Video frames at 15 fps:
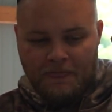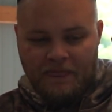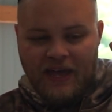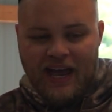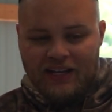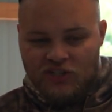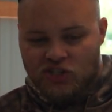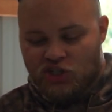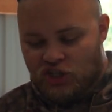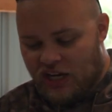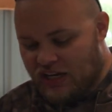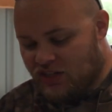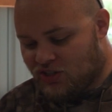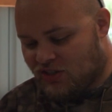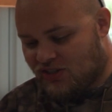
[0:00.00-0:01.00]
That
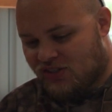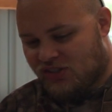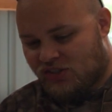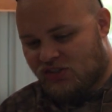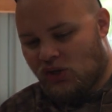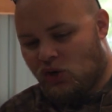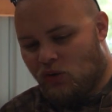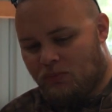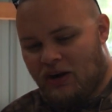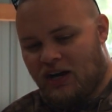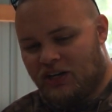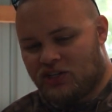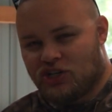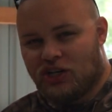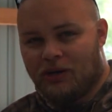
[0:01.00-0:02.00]
changes so
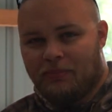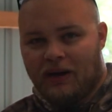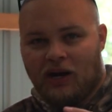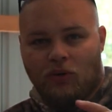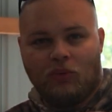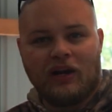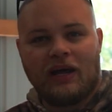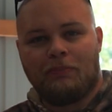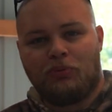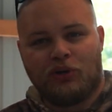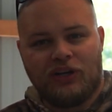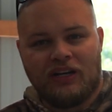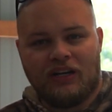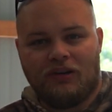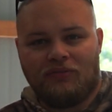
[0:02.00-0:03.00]
much about when I'm
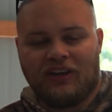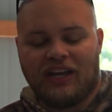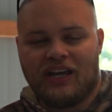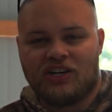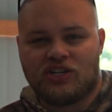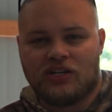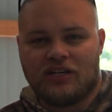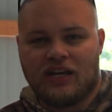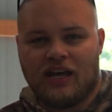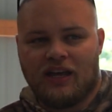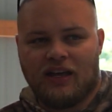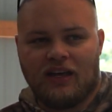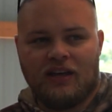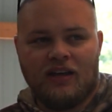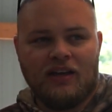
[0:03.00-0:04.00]
putting in a vacation
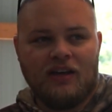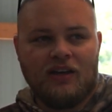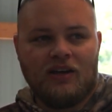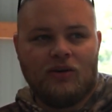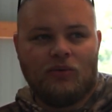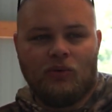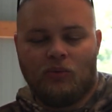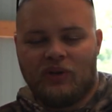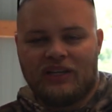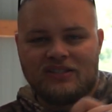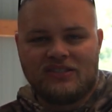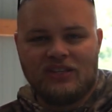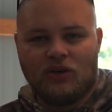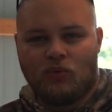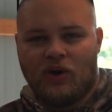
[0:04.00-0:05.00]
day, when we
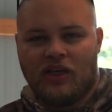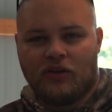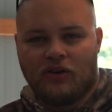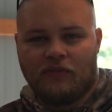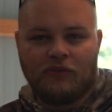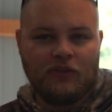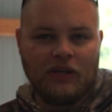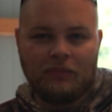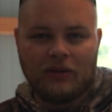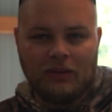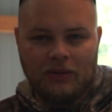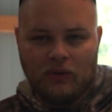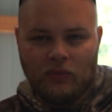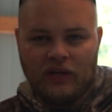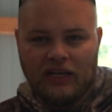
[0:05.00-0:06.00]
can see the weather for the
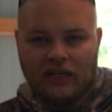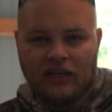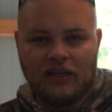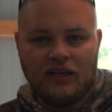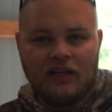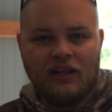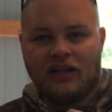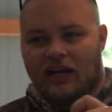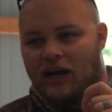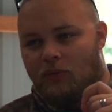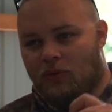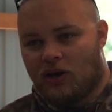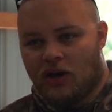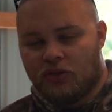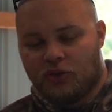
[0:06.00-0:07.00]
upcoming week. Like, I
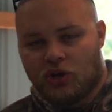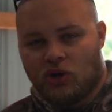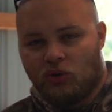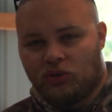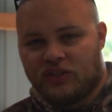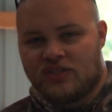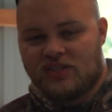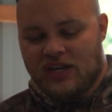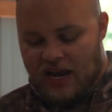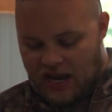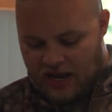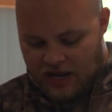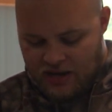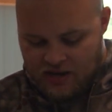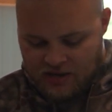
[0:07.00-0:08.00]
want to hunt the coldest
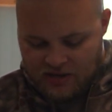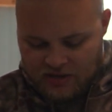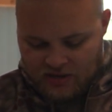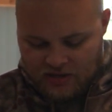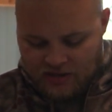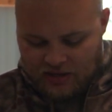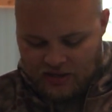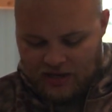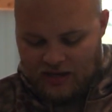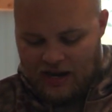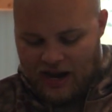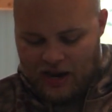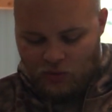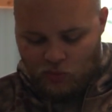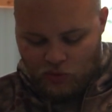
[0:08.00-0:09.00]
day, and
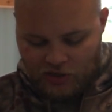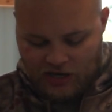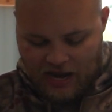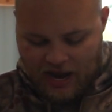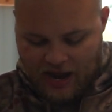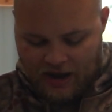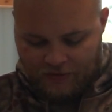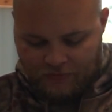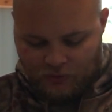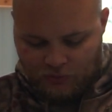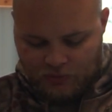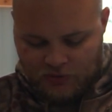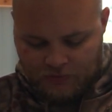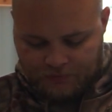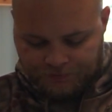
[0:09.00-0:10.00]
I would have,
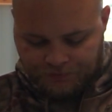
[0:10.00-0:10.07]
whoops,